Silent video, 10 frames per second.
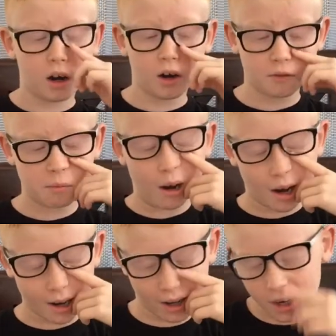of
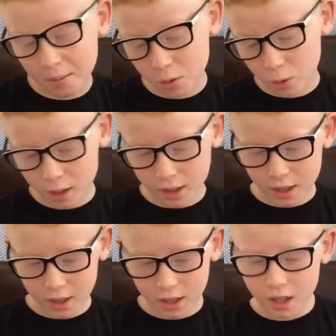mine. I'm doing
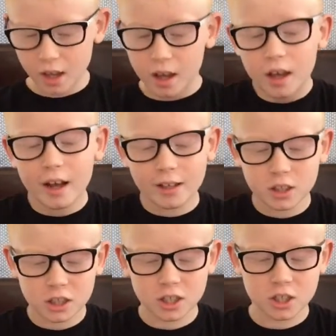the
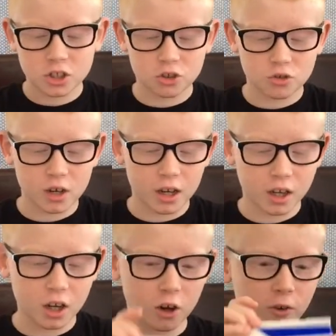
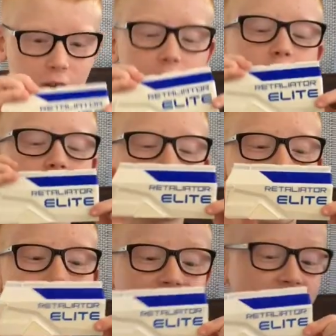N-Strike Elite
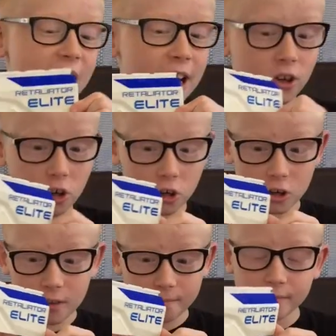
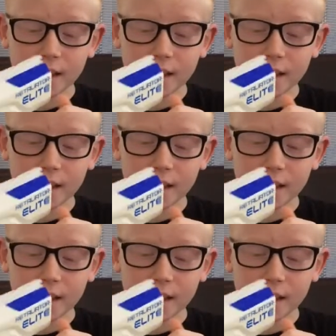Retaliator.